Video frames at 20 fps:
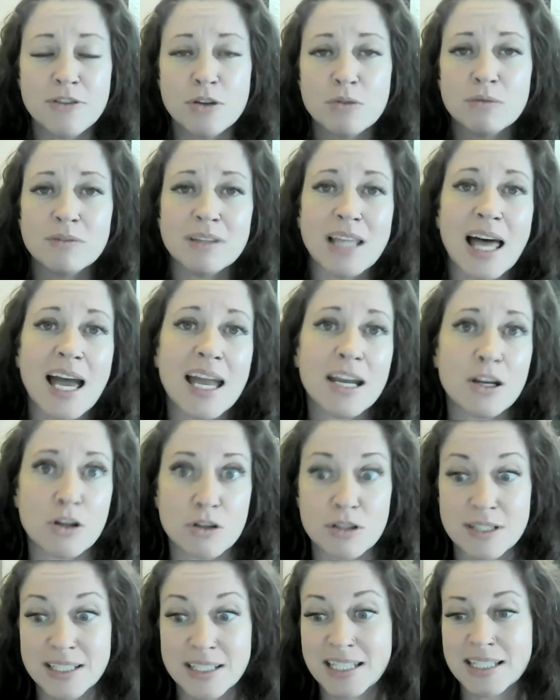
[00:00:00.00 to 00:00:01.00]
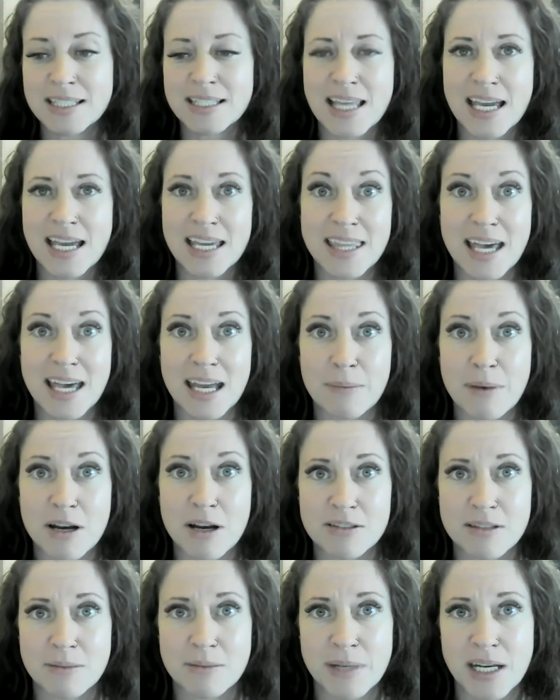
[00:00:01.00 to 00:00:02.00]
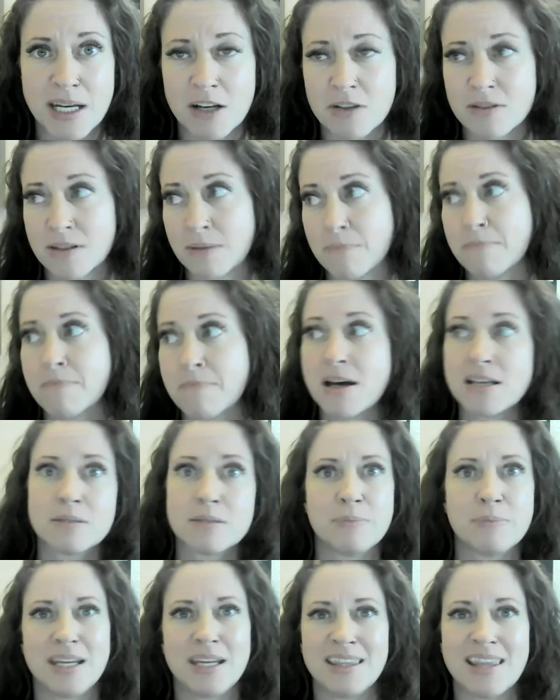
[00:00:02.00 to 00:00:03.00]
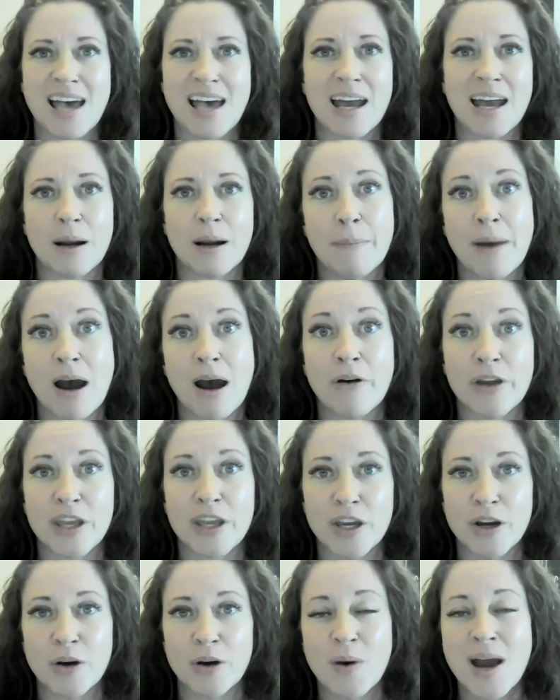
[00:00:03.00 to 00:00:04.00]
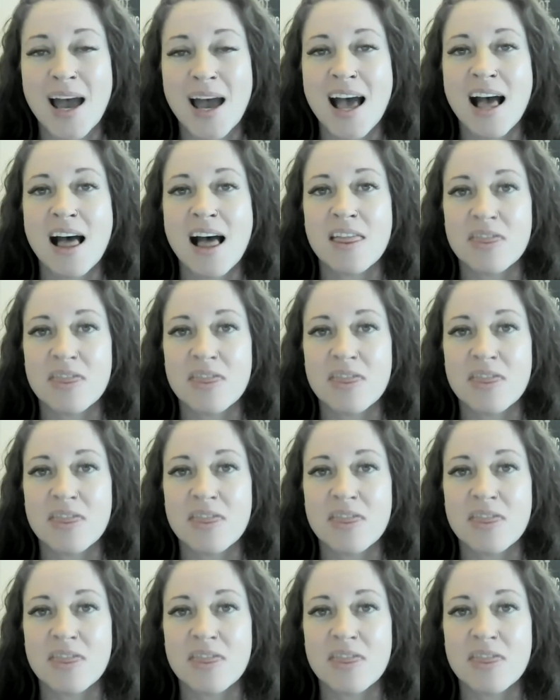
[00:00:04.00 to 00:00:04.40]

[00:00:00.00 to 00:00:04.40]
if you like or dislike that about somebody else, it must mean that about you.